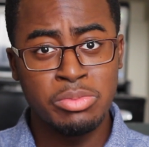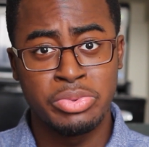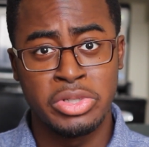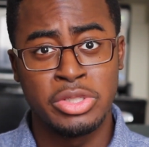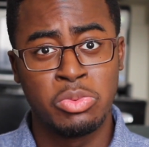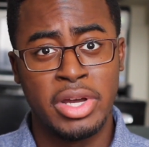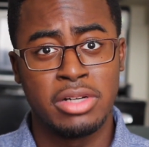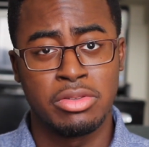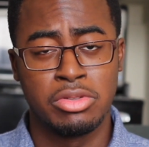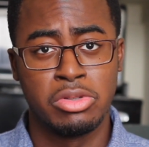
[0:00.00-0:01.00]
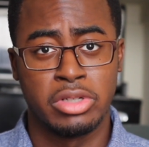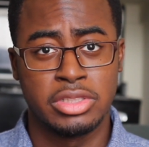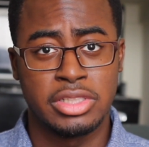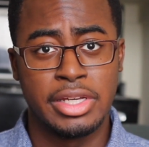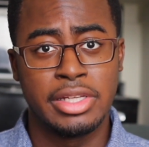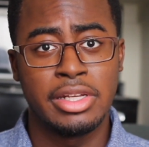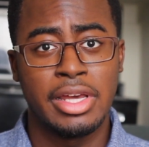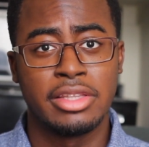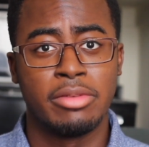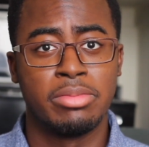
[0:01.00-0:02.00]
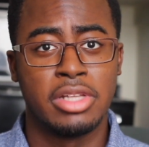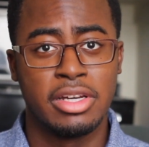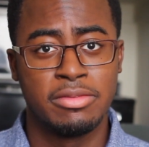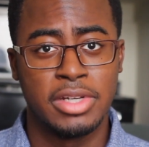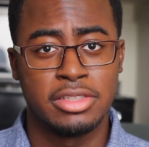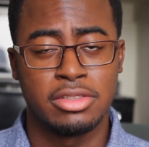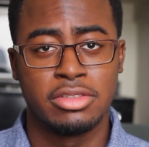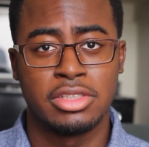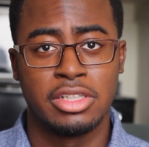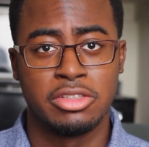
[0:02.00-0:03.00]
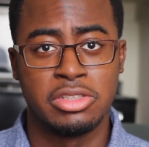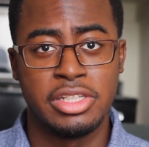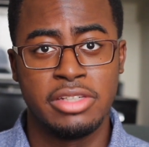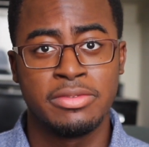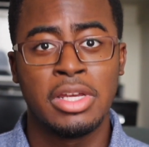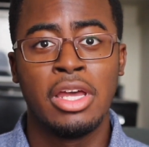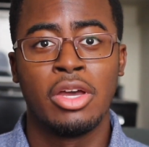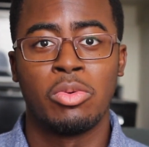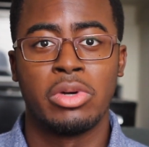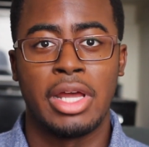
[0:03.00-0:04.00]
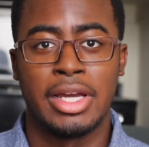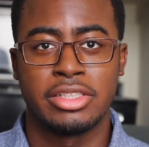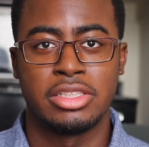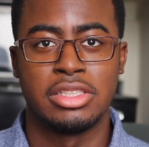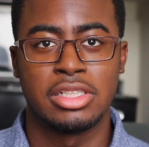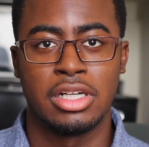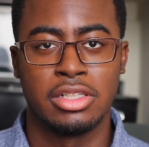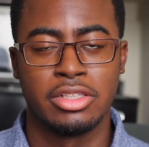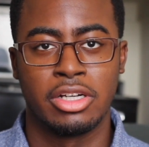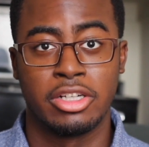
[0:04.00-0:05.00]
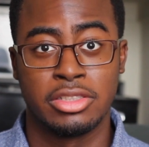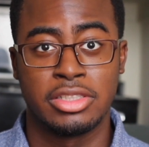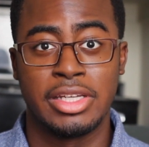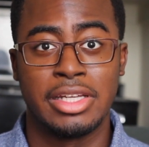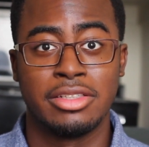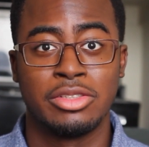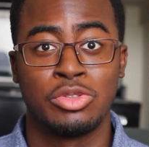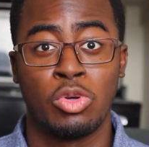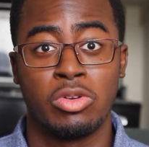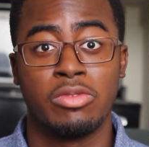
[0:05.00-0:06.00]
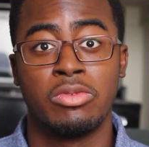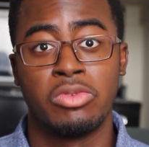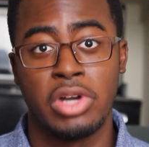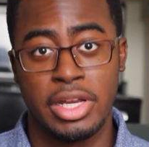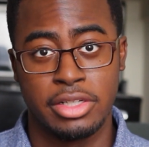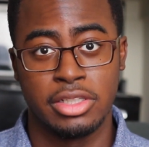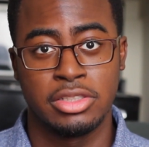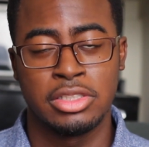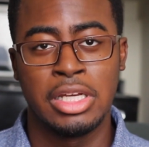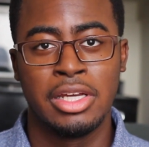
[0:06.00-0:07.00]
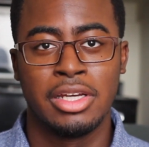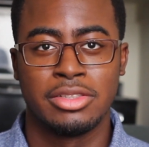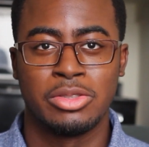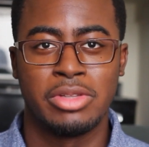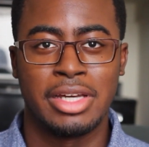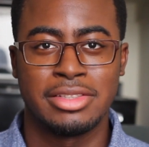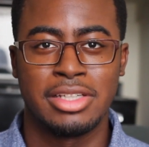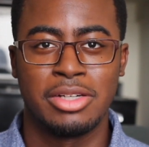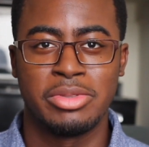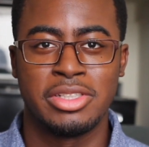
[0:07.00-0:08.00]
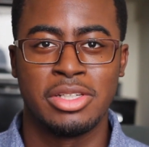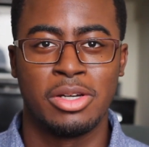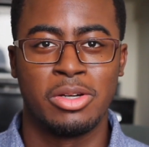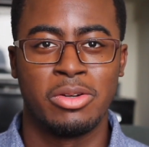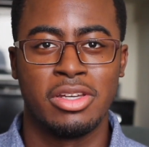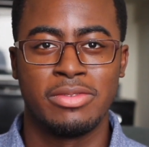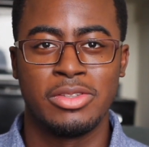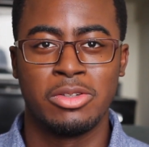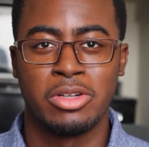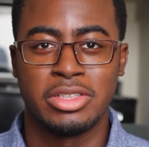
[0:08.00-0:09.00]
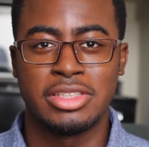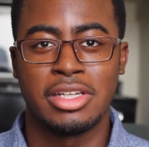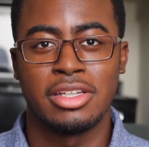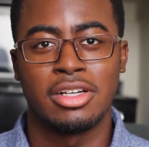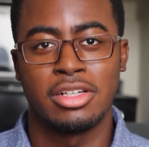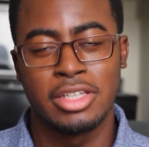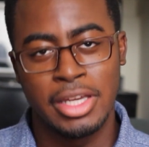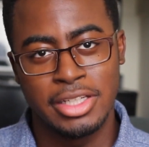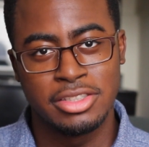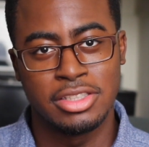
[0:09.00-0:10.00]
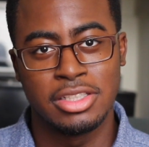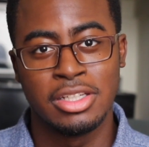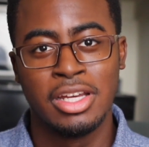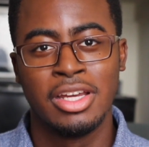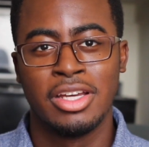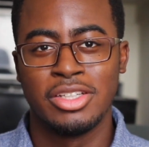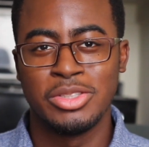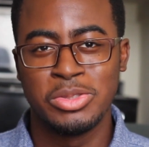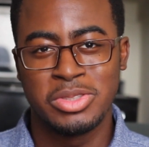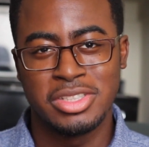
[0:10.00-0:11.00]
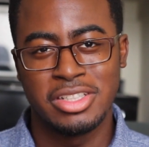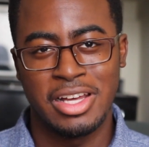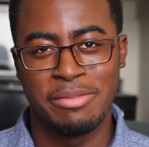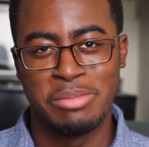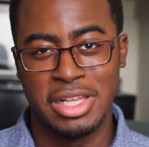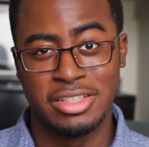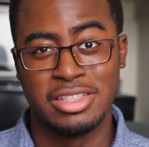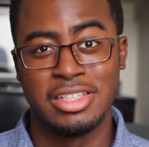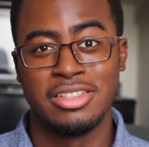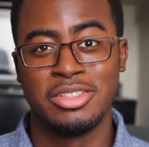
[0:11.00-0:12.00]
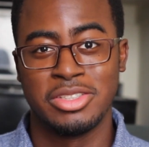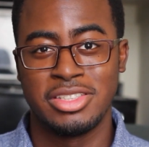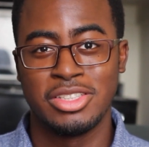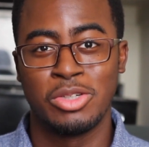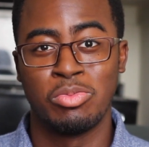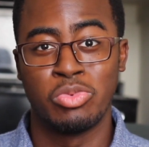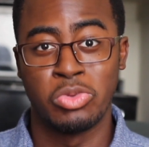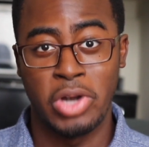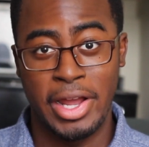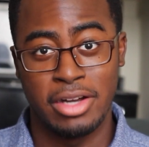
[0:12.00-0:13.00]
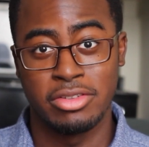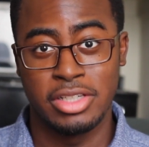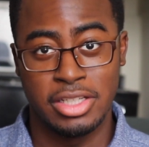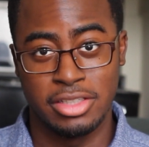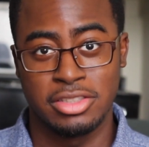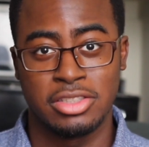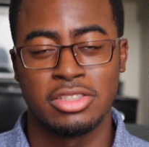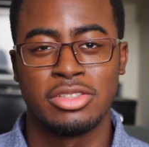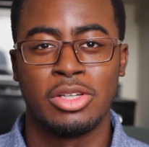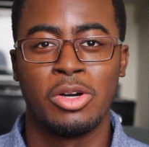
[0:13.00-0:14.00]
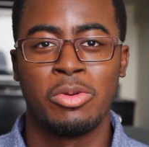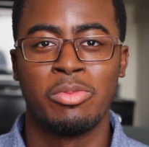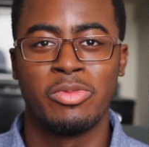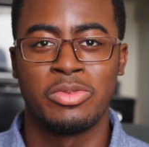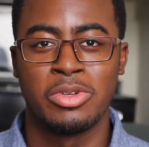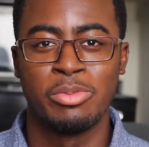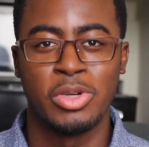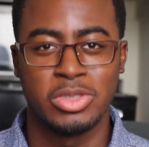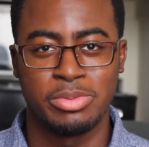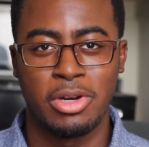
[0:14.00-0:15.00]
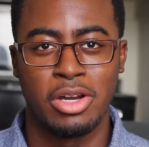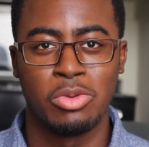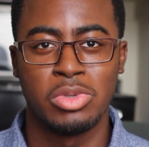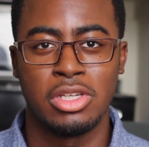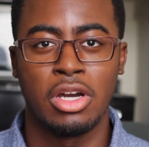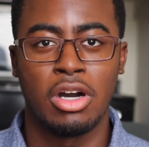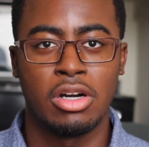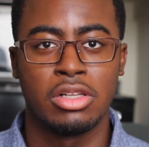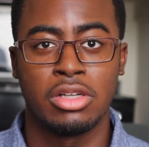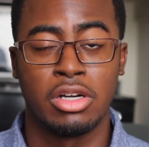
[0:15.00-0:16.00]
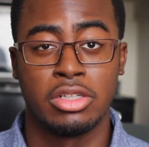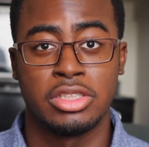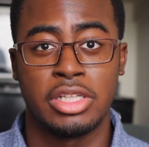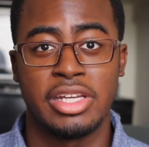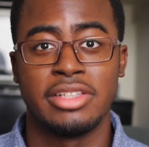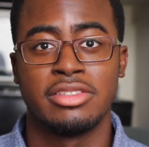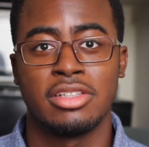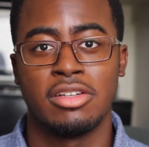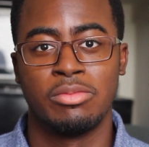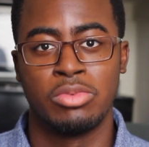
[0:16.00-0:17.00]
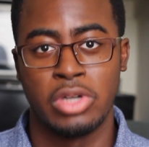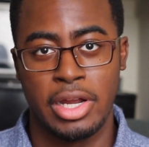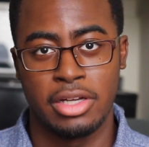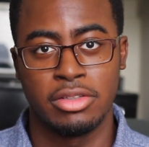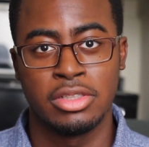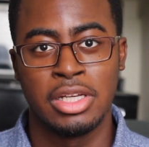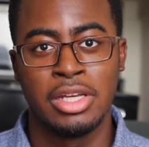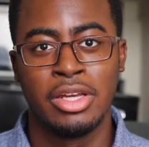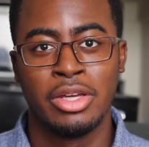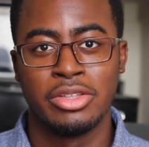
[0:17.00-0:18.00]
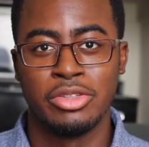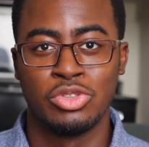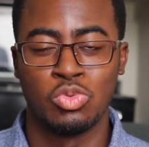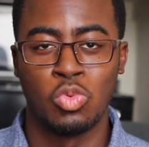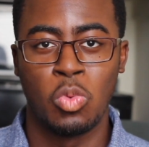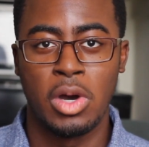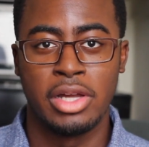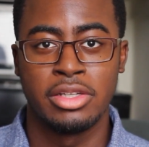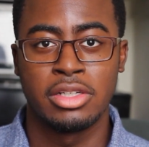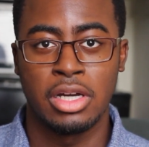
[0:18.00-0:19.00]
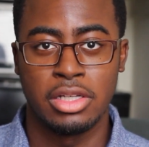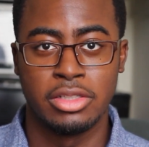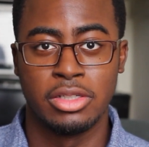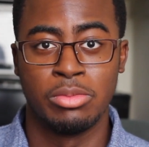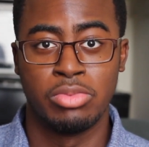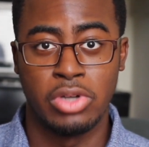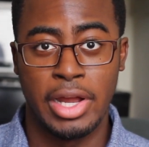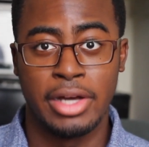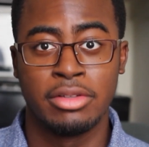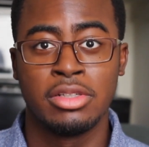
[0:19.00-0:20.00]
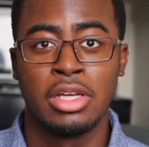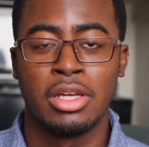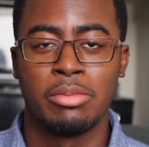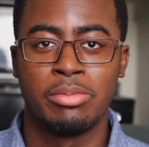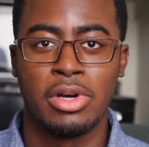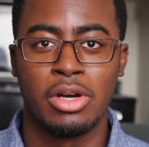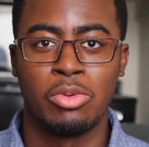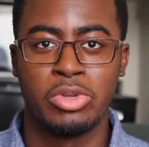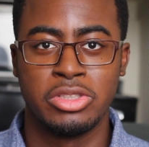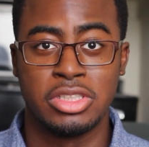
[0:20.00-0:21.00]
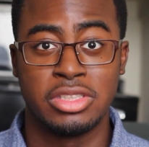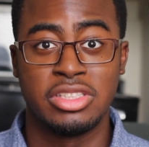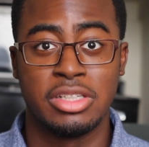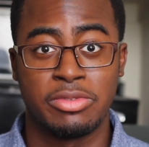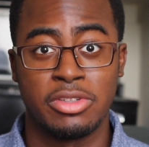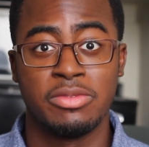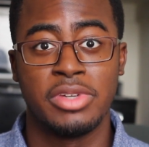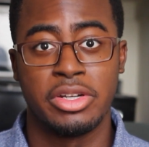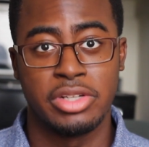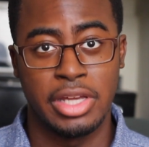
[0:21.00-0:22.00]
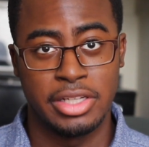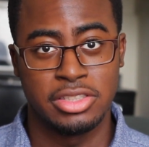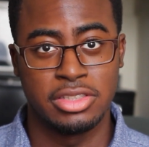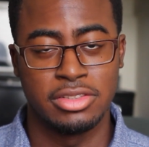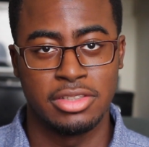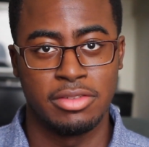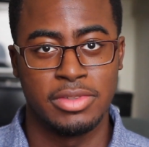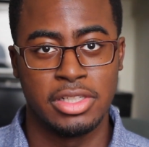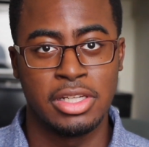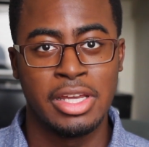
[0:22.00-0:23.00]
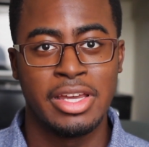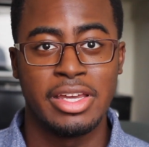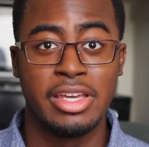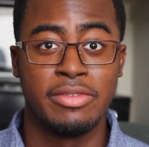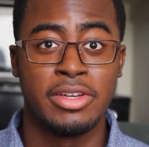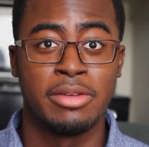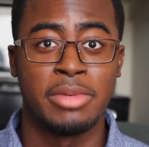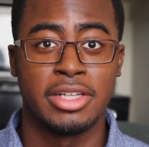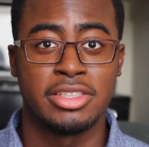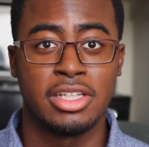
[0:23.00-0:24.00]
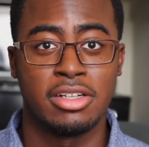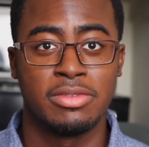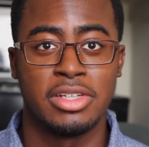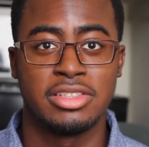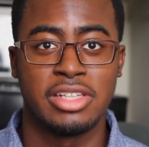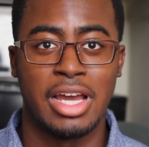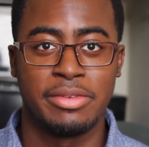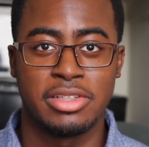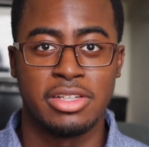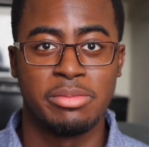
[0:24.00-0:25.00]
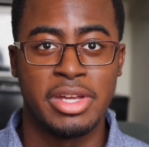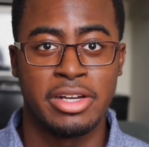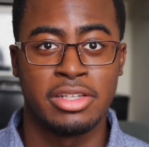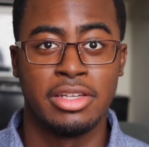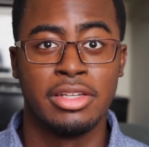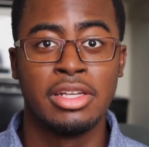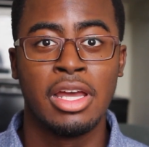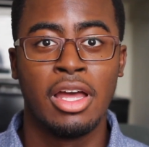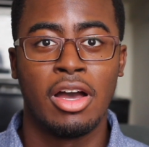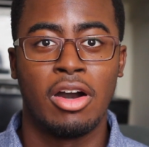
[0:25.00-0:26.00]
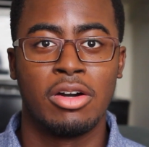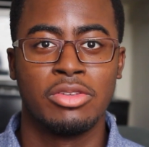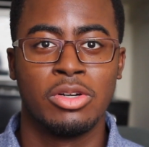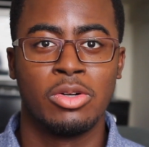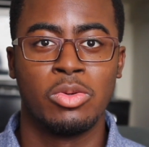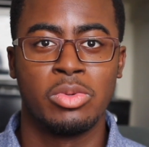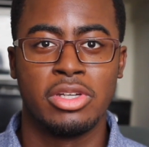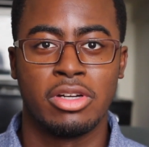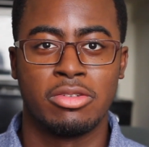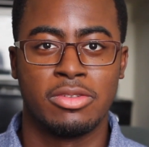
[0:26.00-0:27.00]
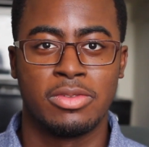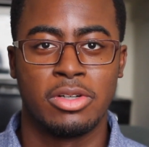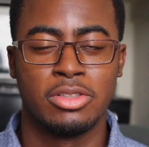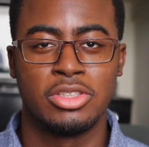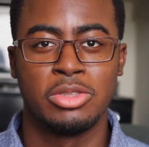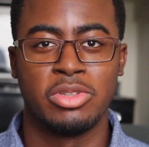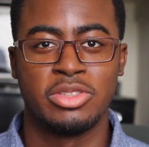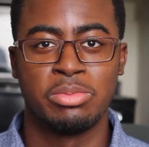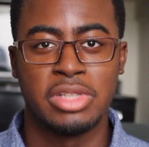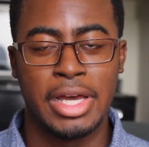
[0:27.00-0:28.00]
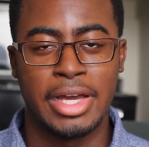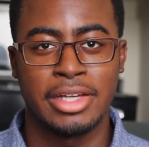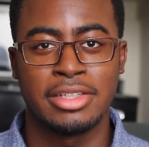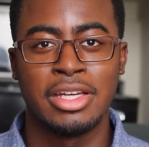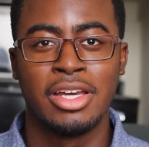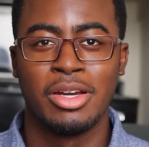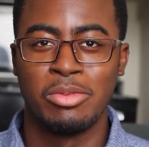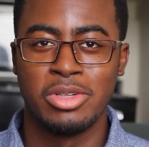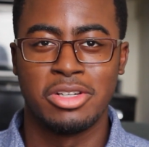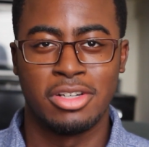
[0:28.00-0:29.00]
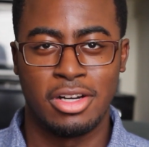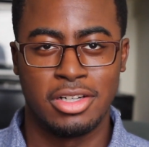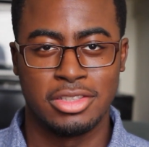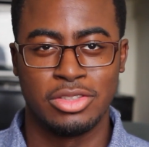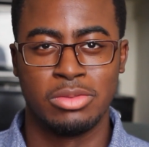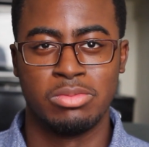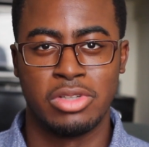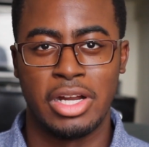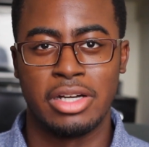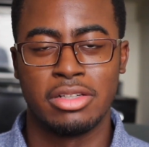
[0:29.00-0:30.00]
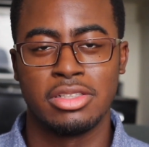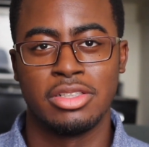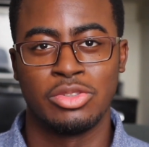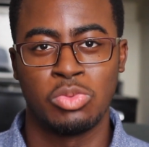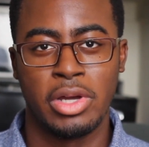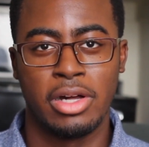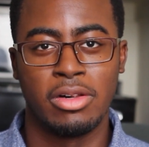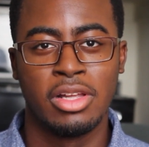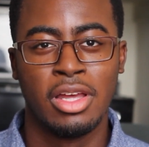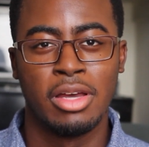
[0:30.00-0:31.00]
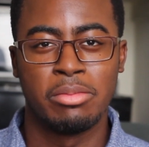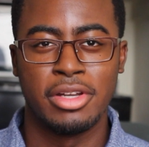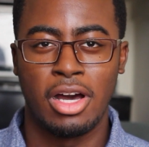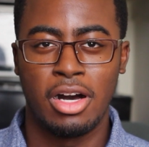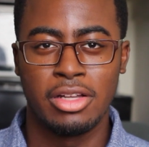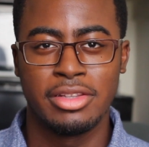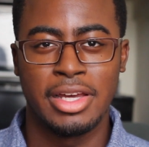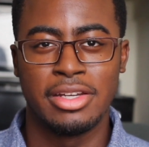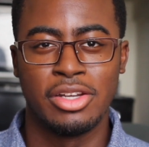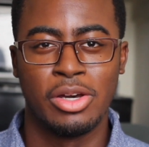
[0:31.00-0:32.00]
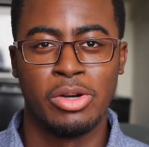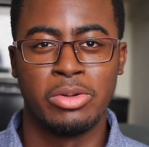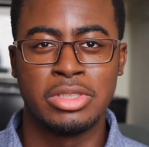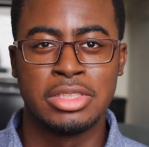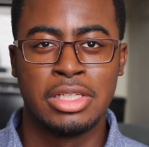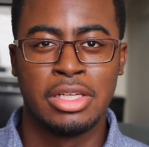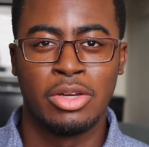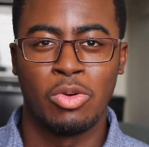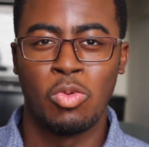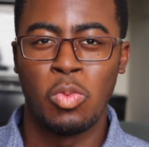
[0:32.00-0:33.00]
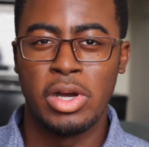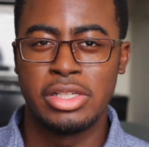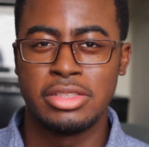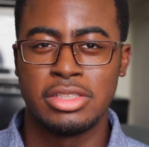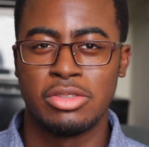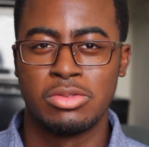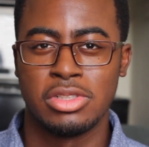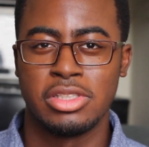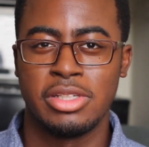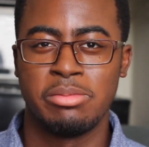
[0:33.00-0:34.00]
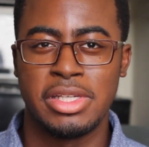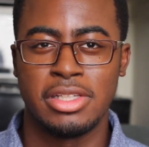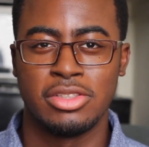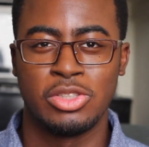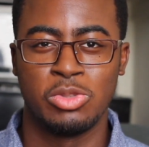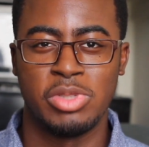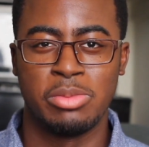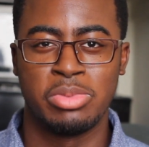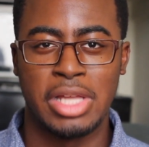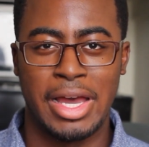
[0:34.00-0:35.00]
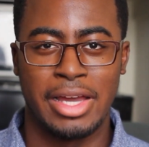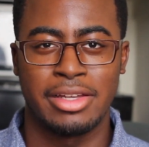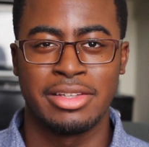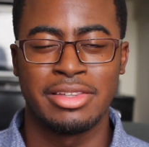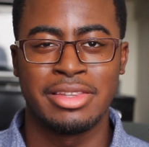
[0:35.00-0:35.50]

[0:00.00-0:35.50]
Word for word: pretty well through our skin and the blood vessels underneath would actually color our skin sort of reddish. So that's how we know if you are, say, Caucasian, you still have melanin, you're still brown-ish. So for the most part, we all are shades of brown. There's one color, brown, but we're just different variations of it. Even myself as an African American, although we are referred to as black, we are also brown as well. But on that note, what does it really mean to be black?